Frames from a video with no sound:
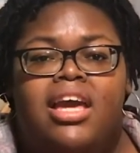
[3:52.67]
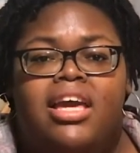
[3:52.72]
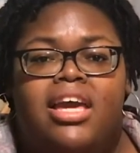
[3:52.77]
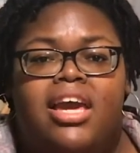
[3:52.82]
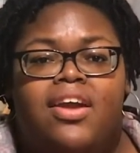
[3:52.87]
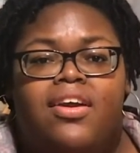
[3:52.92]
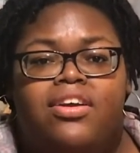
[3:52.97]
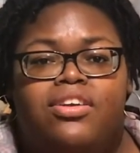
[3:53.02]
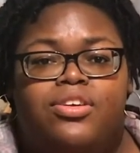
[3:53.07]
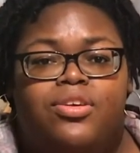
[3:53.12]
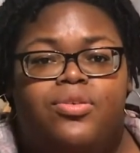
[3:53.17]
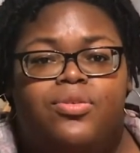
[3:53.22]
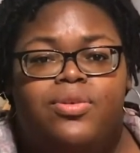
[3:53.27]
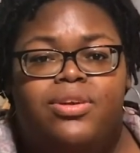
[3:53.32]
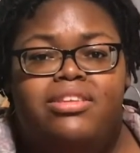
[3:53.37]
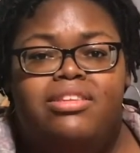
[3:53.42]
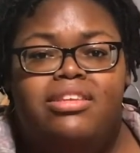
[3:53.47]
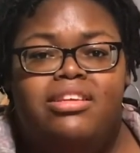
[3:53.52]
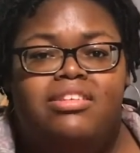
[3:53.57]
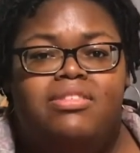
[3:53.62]

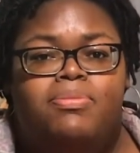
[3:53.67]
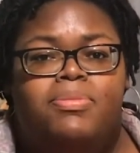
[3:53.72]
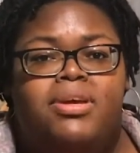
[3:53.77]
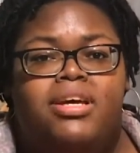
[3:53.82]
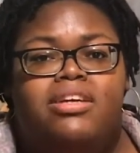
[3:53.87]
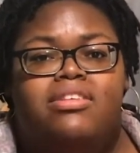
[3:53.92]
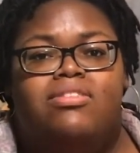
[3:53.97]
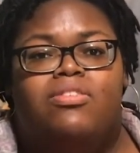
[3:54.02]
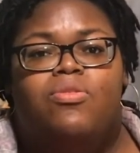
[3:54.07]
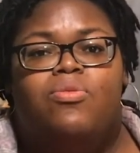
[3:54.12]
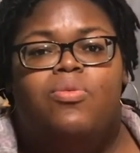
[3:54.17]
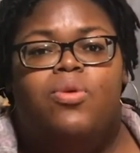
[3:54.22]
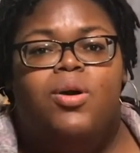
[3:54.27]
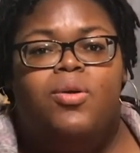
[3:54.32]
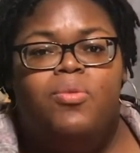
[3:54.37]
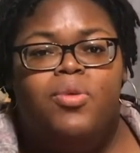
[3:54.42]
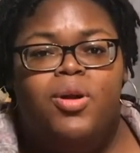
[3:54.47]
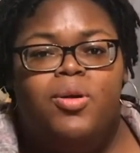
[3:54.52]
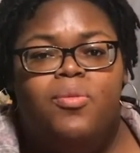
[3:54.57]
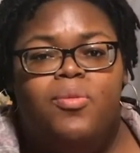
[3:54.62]
characteristics because of
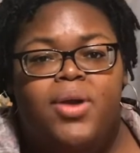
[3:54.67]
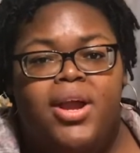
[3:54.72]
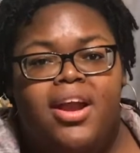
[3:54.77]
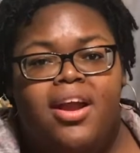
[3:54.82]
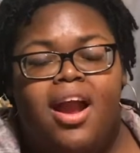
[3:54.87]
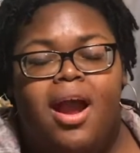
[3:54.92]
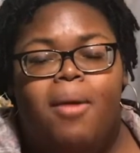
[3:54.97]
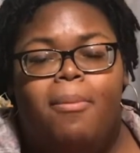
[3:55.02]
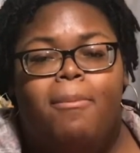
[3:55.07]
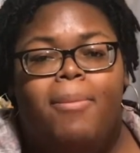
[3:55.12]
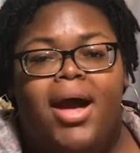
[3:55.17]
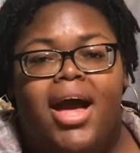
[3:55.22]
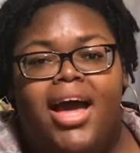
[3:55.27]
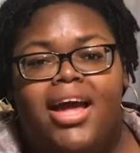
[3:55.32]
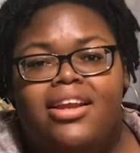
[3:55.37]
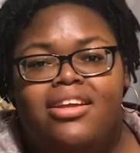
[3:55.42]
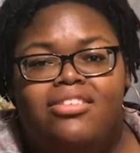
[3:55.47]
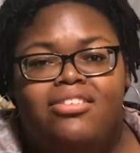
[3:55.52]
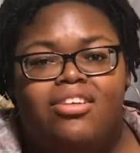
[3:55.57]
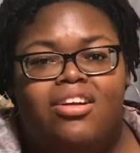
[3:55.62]
what we're wearing our
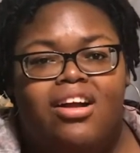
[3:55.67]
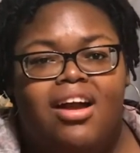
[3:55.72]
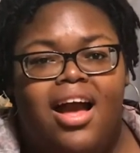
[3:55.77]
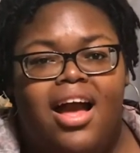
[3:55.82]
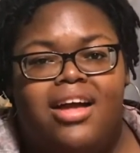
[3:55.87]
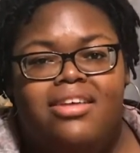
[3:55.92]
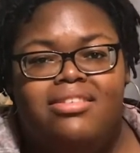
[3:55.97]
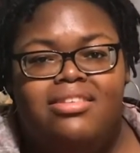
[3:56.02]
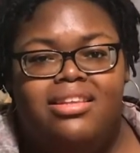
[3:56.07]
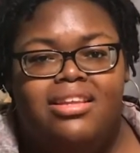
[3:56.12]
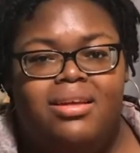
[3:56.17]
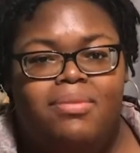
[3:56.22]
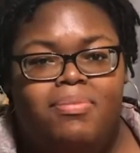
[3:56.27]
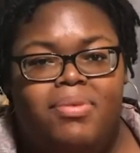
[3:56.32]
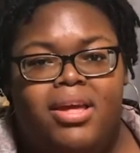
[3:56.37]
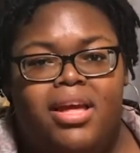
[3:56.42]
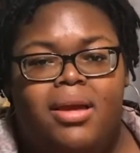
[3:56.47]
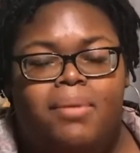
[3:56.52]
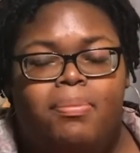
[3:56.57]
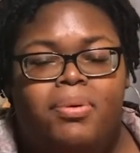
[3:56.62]
bodies are constantly
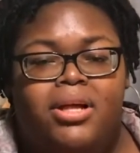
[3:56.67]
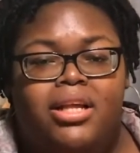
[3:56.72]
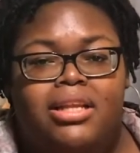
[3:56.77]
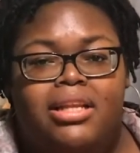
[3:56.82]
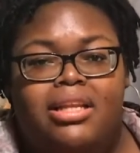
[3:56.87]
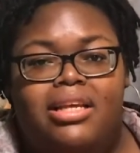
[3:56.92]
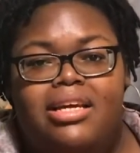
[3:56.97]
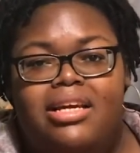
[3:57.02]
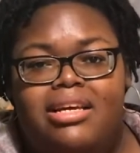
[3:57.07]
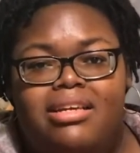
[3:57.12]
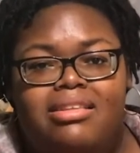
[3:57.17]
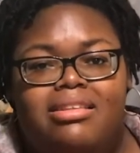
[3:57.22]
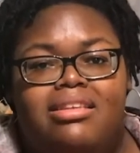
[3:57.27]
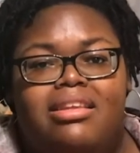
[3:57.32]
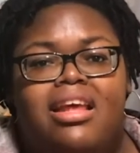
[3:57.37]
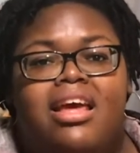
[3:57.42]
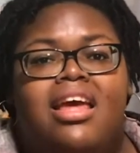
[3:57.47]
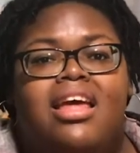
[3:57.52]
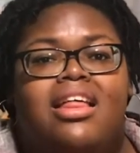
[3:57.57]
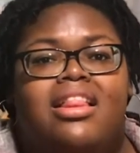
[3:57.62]
being
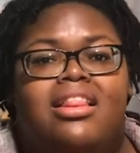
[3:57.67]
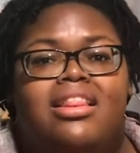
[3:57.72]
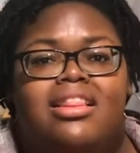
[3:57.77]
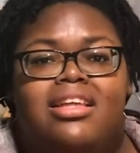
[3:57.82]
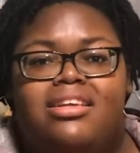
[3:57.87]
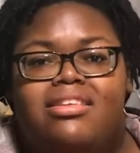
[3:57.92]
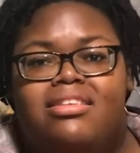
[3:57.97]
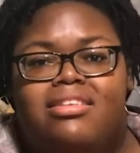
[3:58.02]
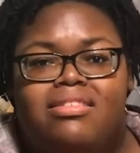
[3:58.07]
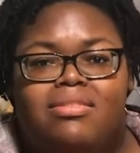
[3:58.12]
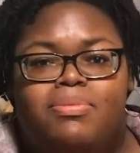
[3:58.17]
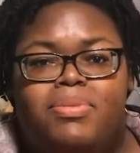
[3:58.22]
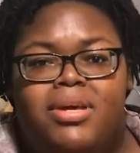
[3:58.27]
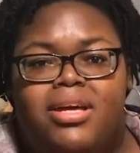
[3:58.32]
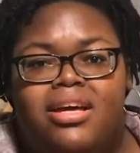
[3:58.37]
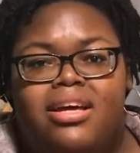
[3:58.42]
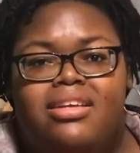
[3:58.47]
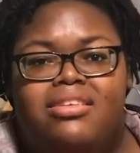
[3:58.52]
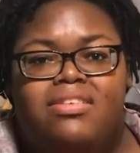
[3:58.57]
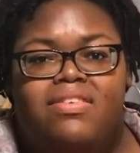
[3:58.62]
policed this is
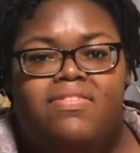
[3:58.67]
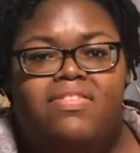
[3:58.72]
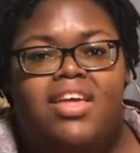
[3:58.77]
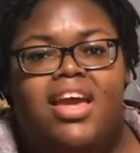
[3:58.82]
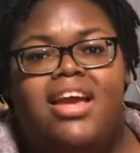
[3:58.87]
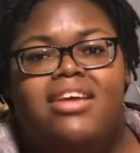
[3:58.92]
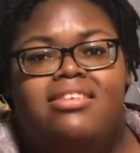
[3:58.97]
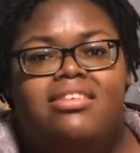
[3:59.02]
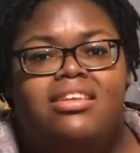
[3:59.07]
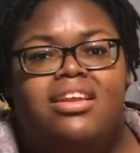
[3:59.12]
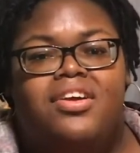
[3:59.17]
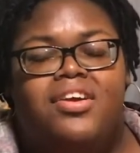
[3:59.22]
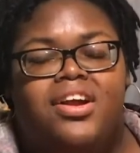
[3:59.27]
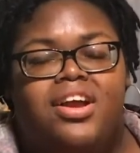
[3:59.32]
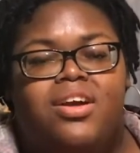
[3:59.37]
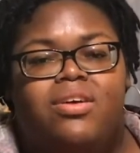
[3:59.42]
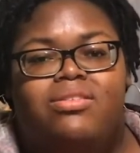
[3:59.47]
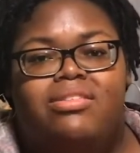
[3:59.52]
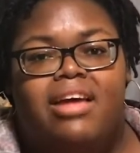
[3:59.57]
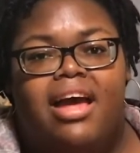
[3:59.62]
because of that
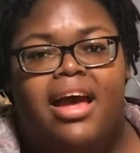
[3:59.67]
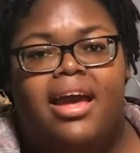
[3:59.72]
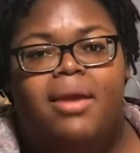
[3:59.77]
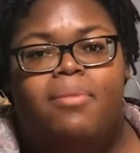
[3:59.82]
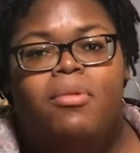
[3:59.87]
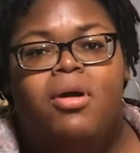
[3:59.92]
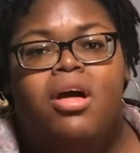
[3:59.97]
stereotype